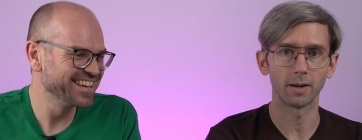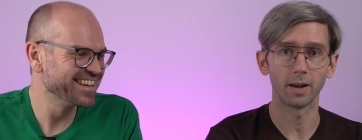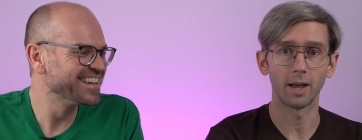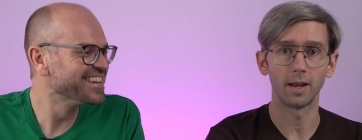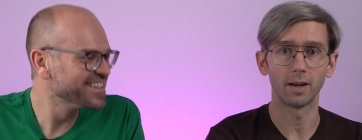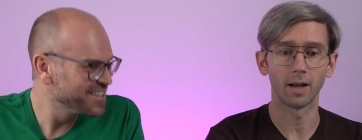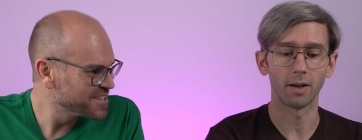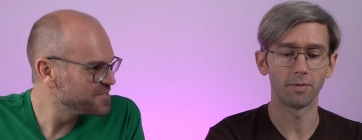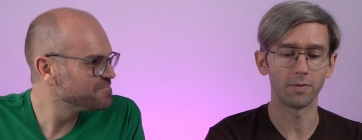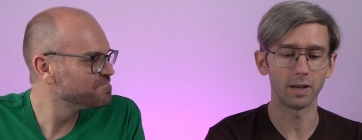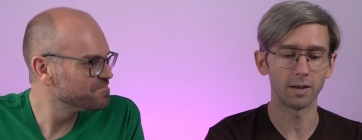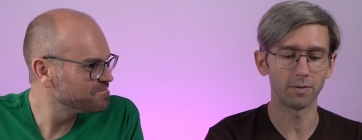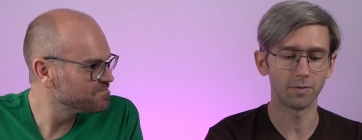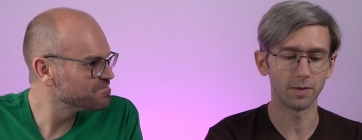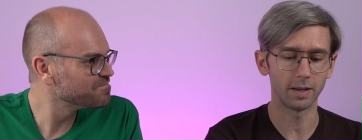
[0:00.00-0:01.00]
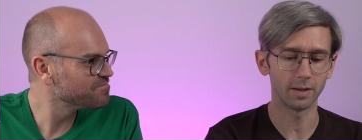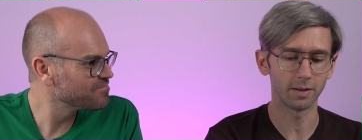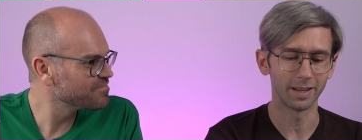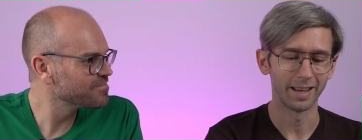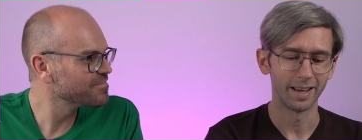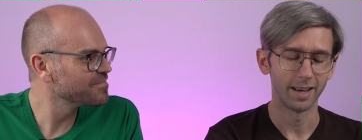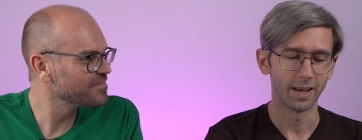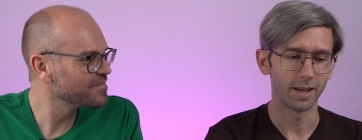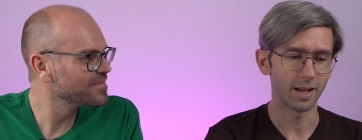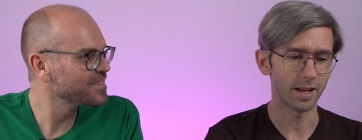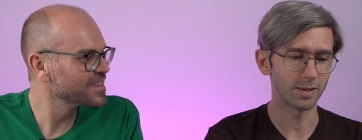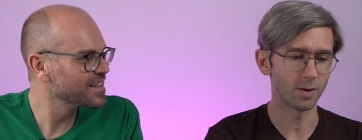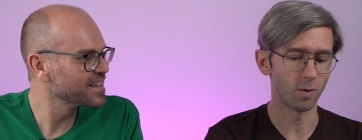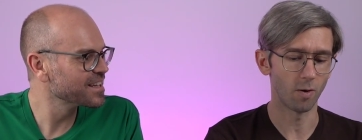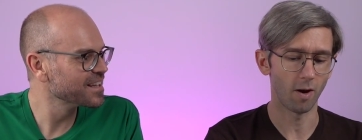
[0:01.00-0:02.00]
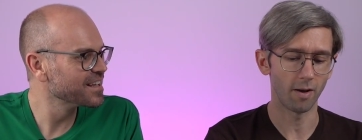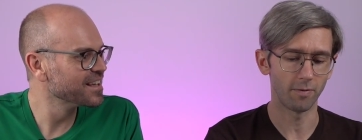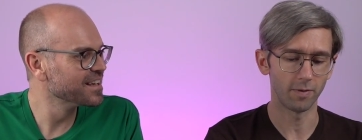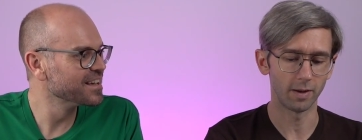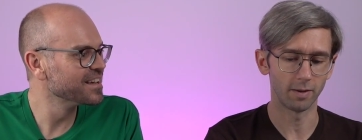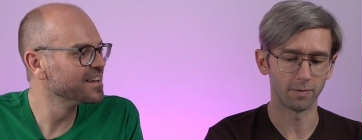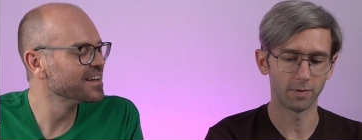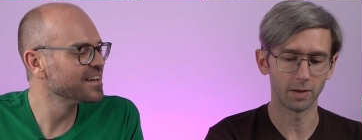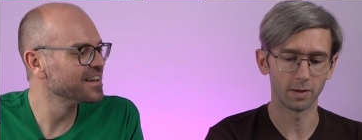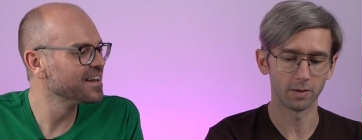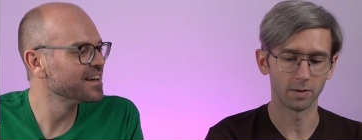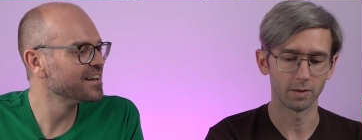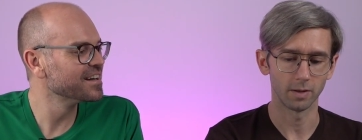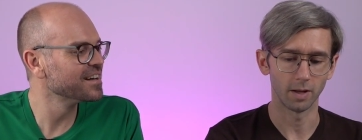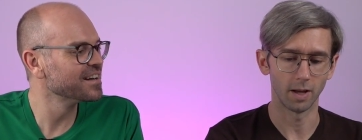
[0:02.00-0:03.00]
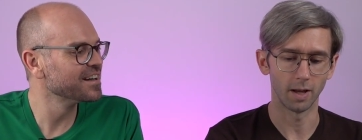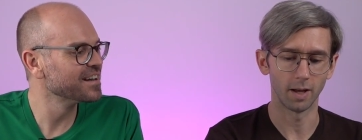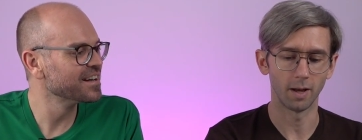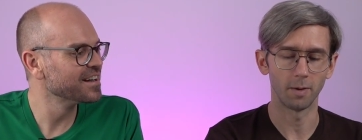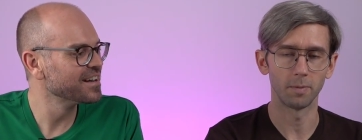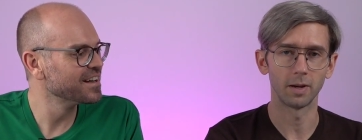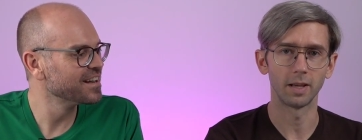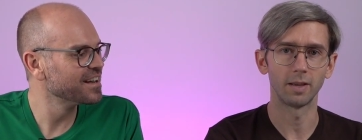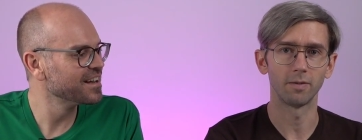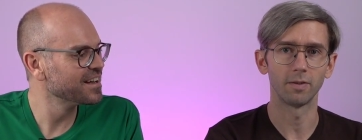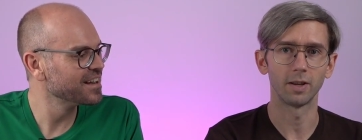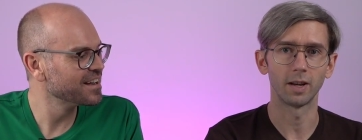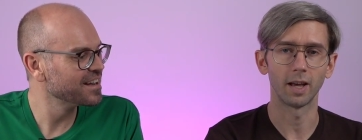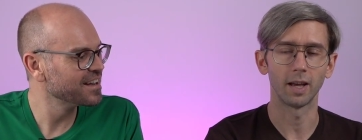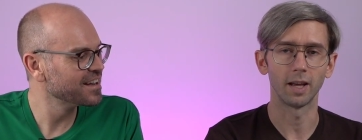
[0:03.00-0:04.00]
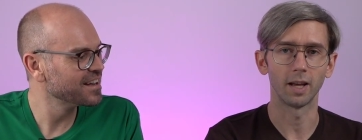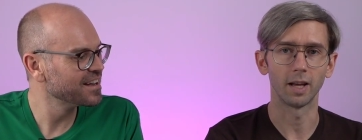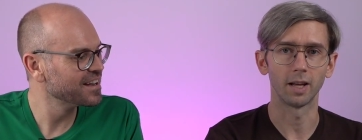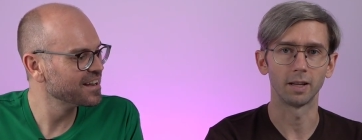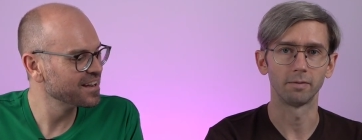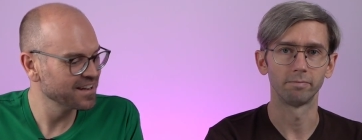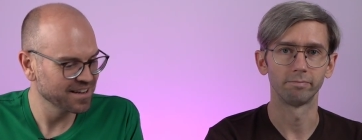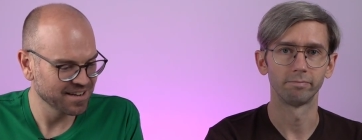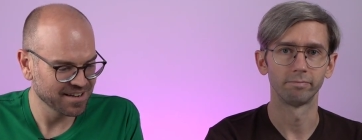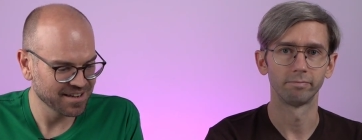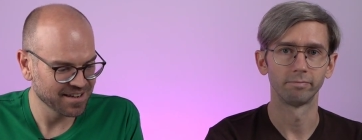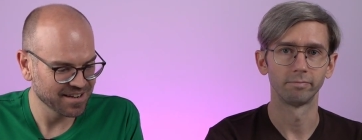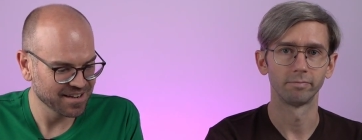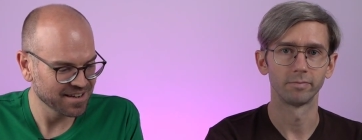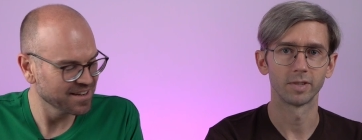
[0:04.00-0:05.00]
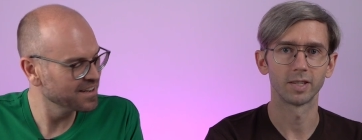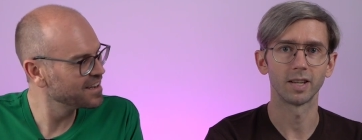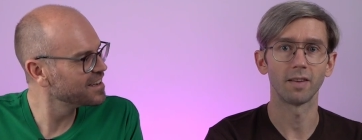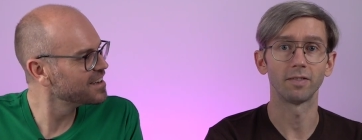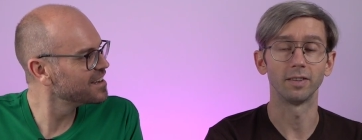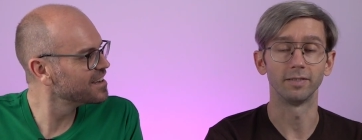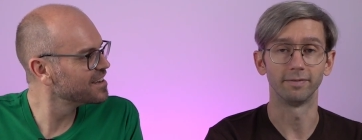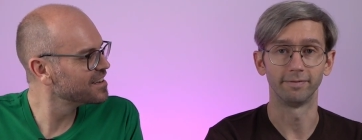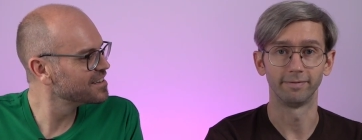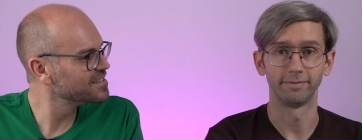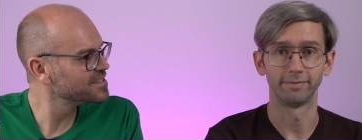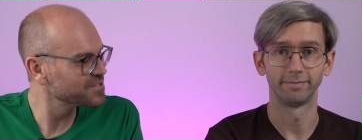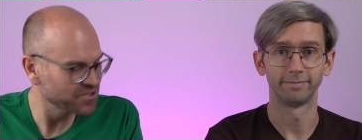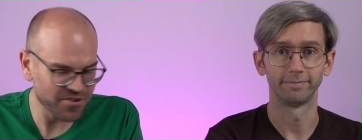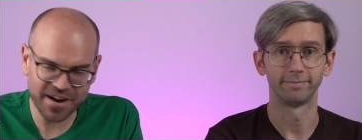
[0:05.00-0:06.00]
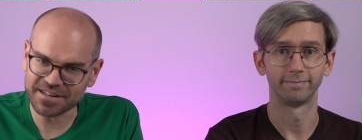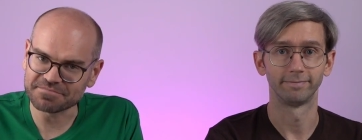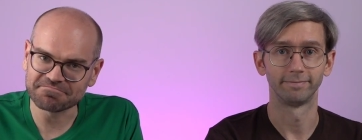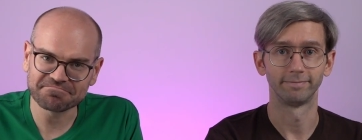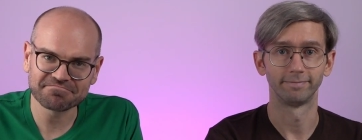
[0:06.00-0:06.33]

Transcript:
Speaker 1: it. And uh, finger feel, it has an all right finger feel. Uh, I'm going to give it a uh, seven. Great.